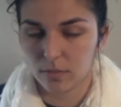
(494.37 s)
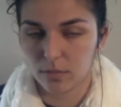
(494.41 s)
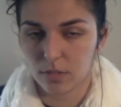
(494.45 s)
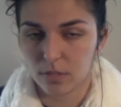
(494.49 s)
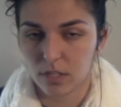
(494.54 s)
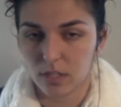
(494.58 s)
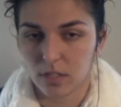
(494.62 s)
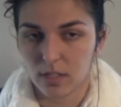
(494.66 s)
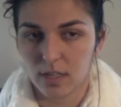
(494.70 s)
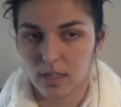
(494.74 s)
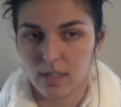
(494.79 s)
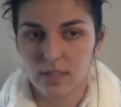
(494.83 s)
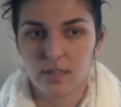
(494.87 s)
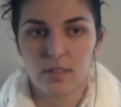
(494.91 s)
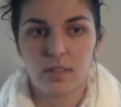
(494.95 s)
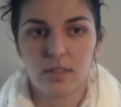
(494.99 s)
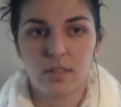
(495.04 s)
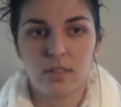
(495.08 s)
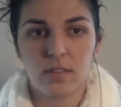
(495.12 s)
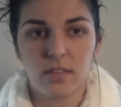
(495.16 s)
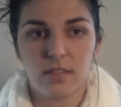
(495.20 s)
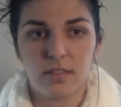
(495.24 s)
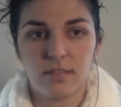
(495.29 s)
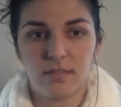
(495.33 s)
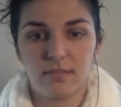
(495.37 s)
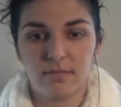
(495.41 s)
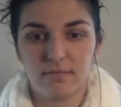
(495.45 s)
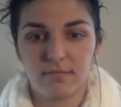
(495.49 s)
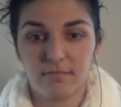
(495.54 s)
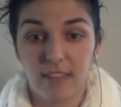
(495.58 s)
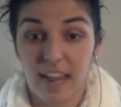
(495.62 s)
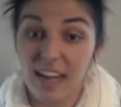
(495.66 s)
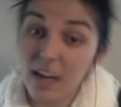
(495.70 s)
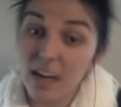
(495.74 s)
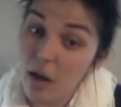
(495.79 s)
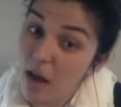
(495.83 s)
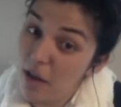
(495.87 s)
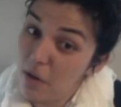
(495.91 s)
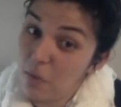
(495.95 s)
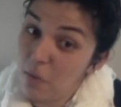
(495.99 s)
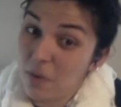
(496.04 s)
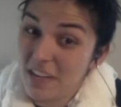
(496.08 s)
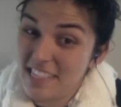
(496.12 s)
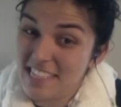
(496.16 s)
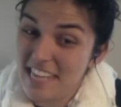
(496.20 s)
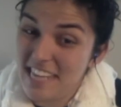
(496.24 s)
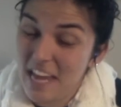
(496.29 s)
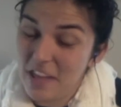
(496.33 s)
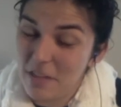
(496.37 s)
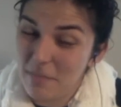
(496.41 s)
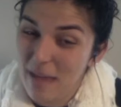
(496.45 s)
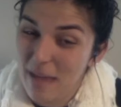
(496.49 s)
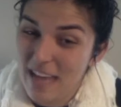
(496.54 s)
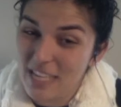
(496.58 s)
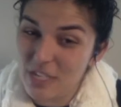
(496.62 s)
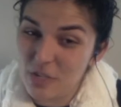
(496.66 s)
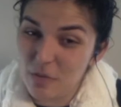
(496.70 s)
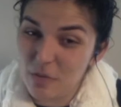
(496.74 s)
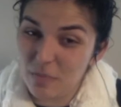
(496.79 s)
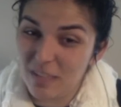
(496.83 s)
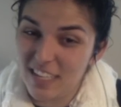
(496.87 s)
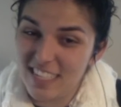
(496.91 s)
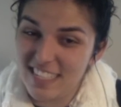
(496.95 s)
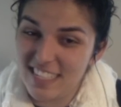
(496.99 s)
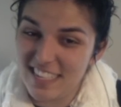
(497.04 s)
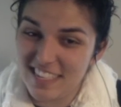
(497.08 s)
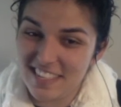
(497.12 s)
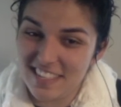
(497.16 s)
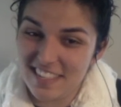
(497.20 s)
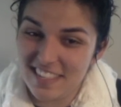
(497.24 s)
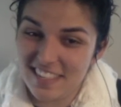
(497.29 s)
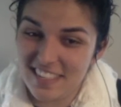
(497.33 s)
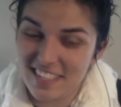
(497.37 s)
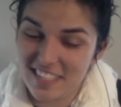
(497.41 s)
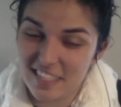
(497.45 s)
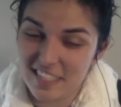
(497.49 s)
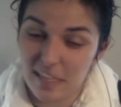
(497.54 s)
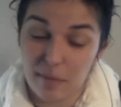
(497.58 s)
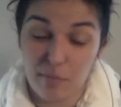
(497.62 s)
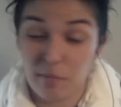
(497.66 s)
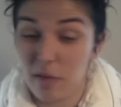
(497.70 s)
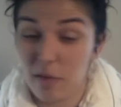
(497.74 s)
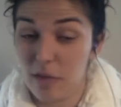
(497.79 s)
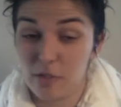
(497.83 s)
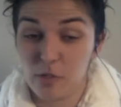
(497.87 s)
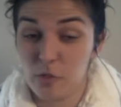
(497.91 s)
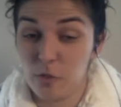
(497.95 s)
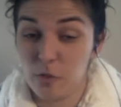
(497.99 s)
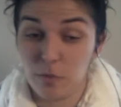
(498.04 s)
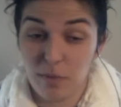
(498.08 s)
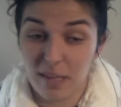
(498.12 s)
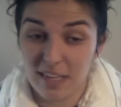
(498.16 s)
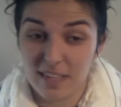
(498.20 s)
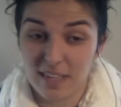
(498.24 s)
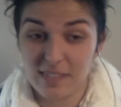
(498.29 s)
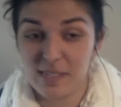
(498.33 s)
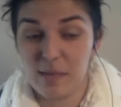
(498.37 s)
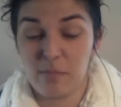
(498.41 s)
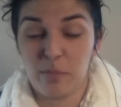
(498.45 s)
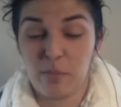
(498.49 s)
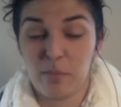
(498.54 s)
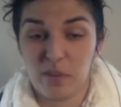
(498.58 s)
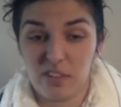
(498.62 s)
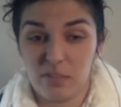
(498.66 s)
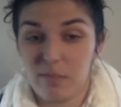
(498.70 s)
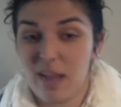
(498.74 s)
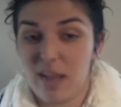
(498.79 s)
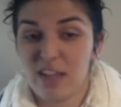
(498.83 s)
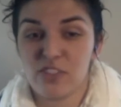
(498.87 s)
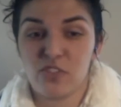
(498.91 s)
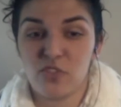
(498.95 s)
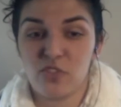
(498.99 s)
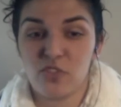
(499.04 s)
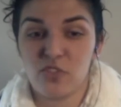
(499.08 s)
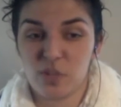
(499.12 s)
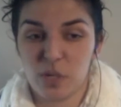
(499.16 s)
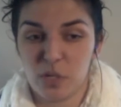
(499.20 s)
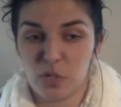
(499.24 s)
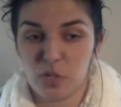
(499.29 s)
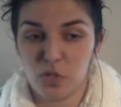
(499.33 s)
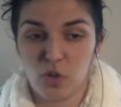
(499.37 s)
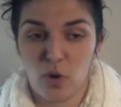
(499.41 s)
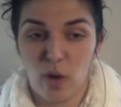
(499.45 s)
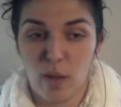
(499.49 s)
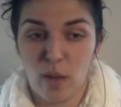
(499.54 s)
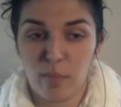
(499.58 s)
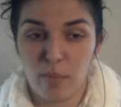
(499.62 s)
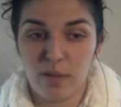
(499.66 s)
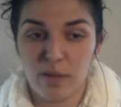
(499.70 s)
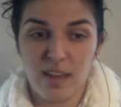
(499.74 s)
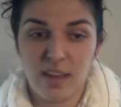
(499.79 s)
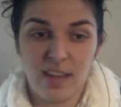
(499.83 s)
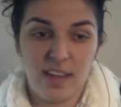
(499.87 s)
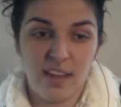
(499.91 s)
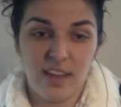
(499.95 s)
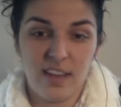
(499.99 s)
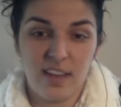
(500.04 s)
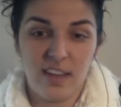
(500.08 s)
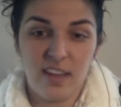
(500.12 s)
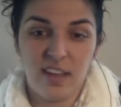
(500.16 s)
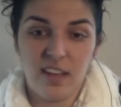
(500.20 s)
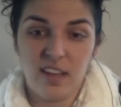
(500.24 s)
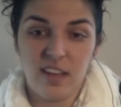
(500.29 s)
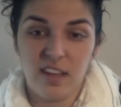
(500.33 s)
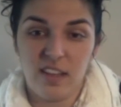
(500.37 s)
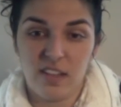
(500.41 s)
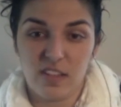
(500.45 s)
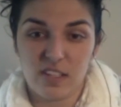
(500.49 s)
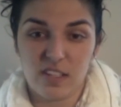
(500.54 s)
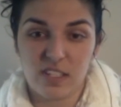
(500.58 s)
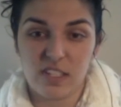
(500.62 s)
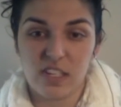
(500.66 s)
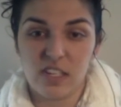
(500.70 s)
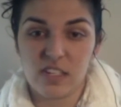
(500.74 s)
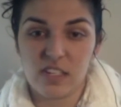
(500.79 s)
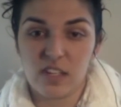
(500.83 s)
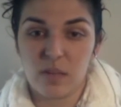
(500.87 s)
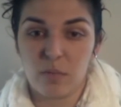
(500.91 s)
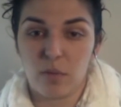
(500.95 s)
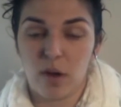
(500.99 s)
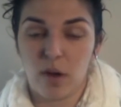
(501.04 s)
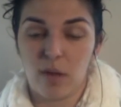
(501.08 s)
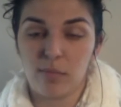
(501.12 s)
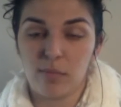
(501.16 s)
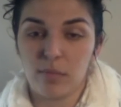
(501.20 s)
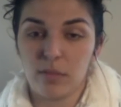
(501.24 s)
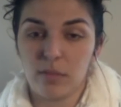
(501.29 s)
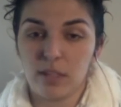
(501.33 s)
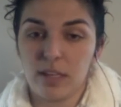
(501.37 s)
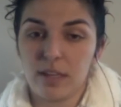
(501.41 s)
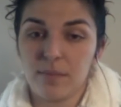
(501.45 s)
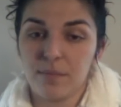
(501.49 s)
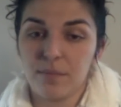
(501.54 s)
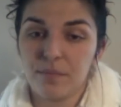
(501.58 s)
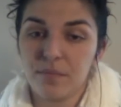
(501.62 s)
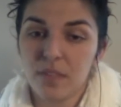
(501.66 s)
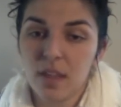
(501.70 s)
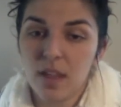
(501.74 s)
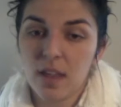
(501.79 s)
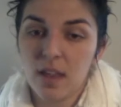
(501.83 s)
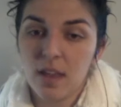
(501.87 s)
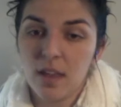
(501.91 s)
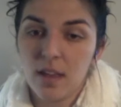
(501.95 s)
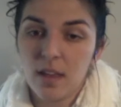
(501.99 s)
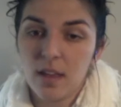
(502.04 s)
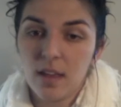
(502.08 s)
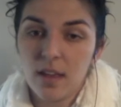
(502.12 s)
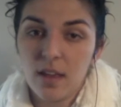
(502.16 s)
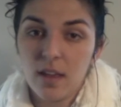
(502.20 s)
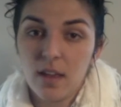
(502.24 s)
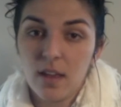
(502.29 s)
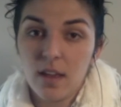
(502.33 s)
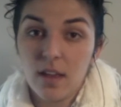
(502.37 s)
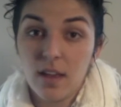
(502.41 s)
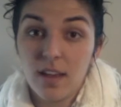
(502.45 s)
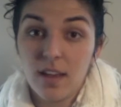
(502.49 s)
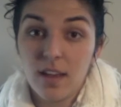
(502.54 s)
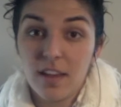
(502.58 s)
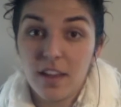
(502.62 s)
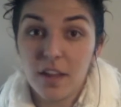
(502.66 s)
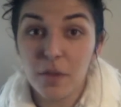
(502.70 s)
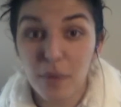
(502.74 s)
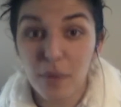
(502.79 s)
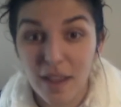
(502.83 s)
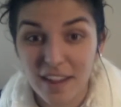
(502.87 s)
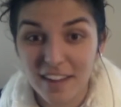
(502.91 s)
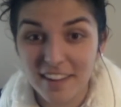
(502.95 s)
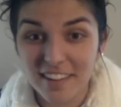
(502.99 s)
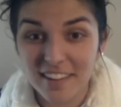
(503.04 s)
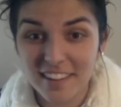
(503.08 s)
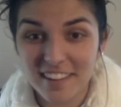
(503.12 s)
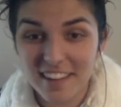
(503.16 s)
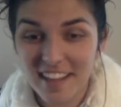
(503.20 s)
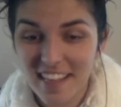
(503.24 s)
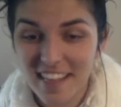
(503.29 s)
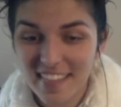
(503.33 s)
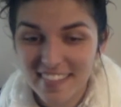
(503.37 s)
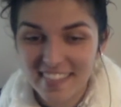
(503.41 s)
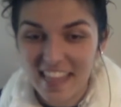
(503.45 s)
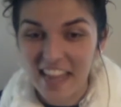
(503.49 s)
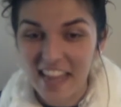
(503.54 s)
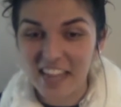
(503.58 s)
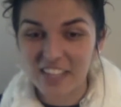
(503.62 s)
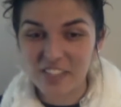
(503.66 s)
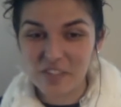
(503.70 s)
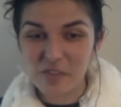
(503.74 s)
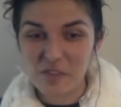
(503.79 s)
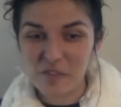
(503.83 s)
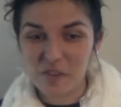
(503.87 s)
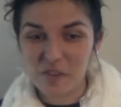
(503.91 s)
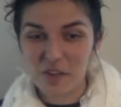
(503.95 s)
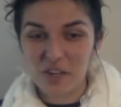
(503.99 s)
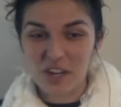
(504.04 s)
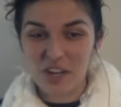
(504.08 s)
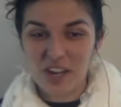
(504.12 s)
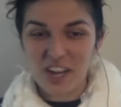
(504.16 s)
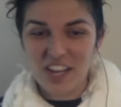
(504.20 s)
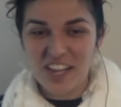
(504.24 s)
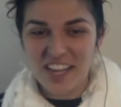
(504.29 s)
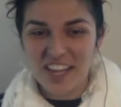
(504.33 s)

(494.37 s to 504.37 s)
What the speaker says: Curious. And I want to see how the Master plays into this, because I'm assuming at some point the Master is going to show up in this season, probably. Anyway, thanks for